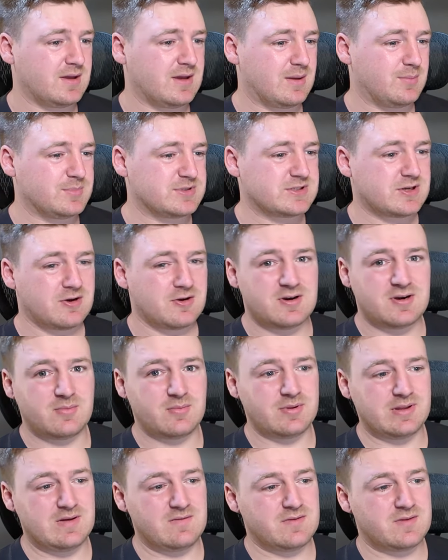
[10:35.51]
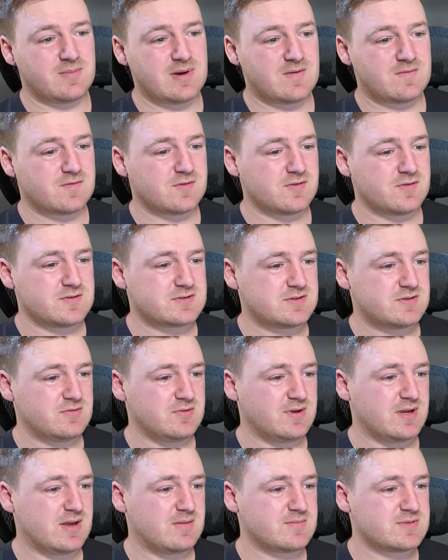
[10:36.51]
I'm starting to believe them after those two
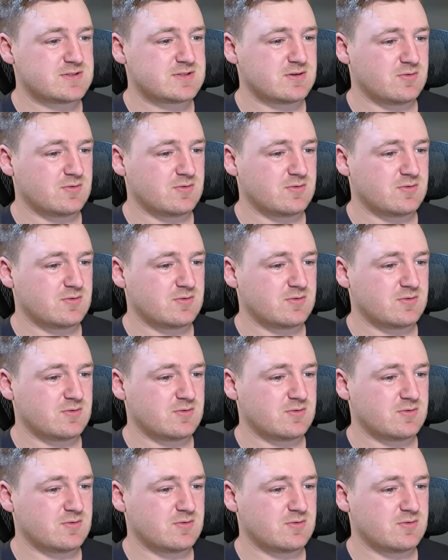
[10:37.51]
games.